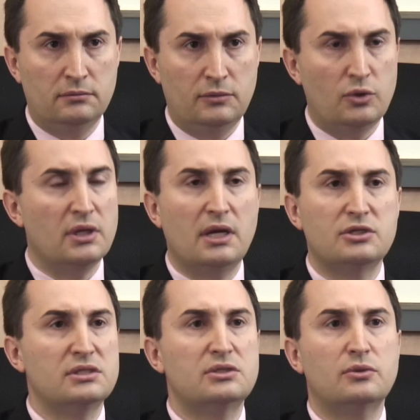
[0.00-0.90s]
You cannot
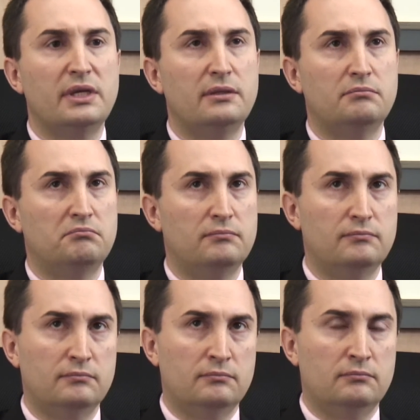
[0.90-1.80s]
just treat
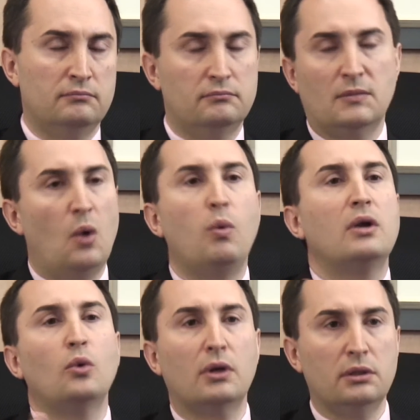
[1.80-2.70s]
one
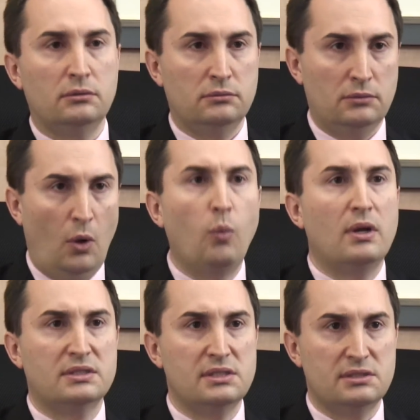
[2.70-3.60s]
organ or
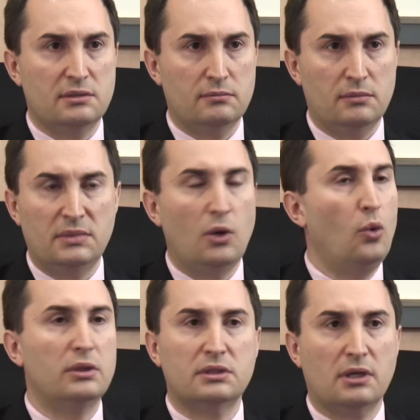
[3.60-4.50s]
one system. Sure. They're
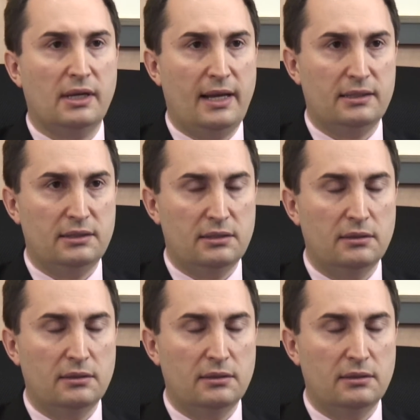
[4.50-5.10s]
all interconnected.